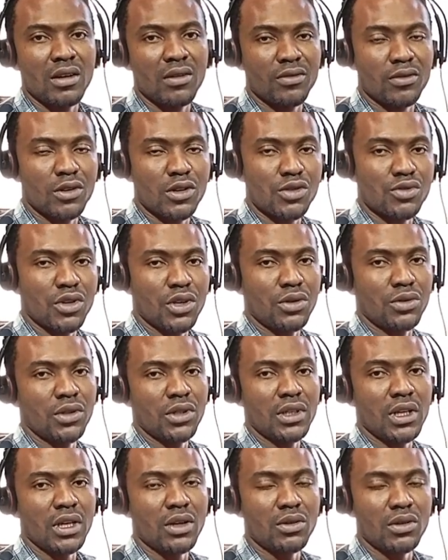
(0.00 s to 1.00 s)
Of course, when you
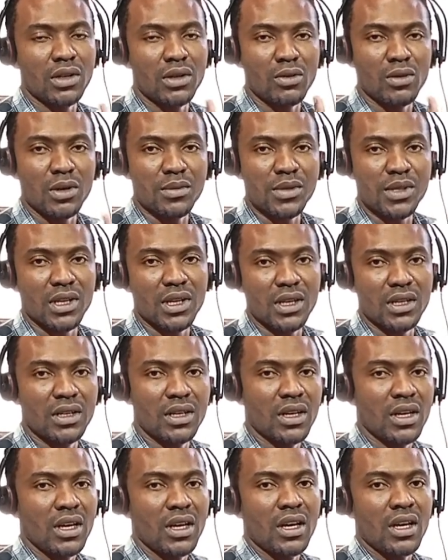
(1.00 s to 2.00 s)
read that on their
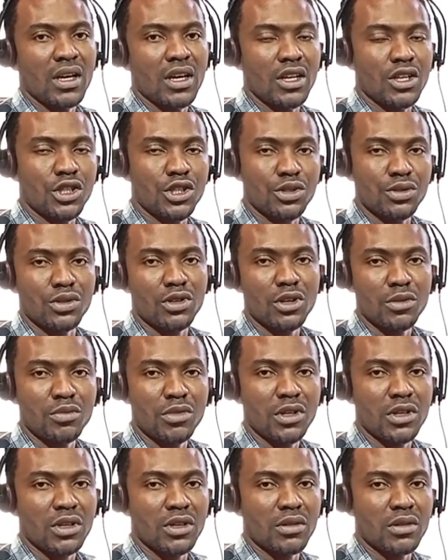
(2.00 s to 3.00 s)
website, it should
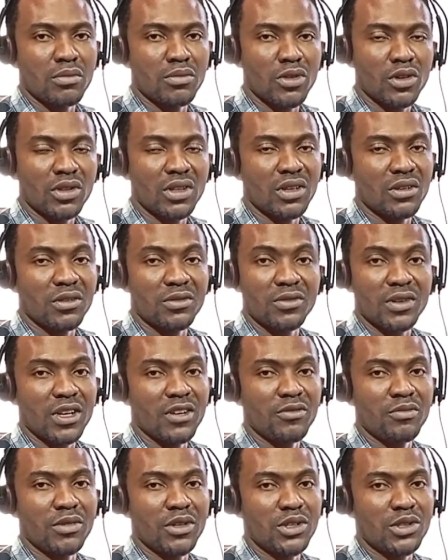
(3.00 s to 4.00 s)
not be more than a
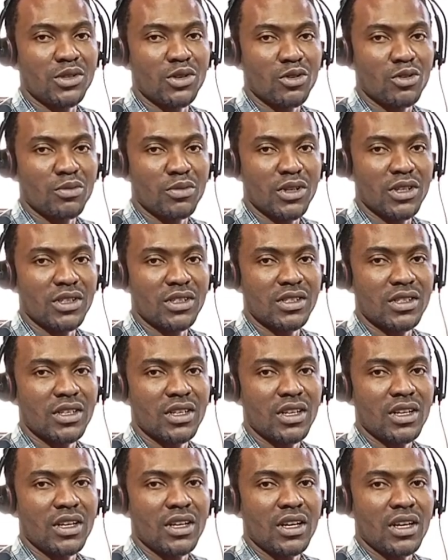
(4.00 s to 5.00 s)
5-page
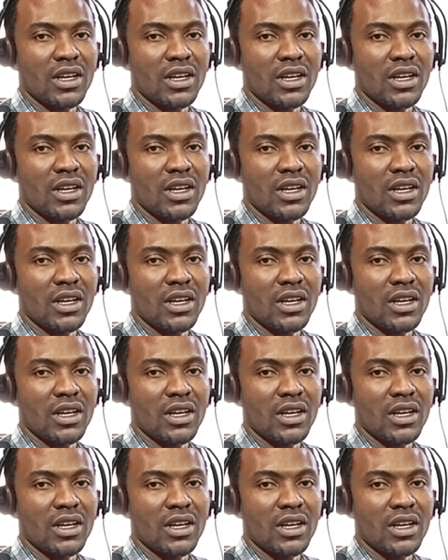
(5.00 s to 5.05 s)
document.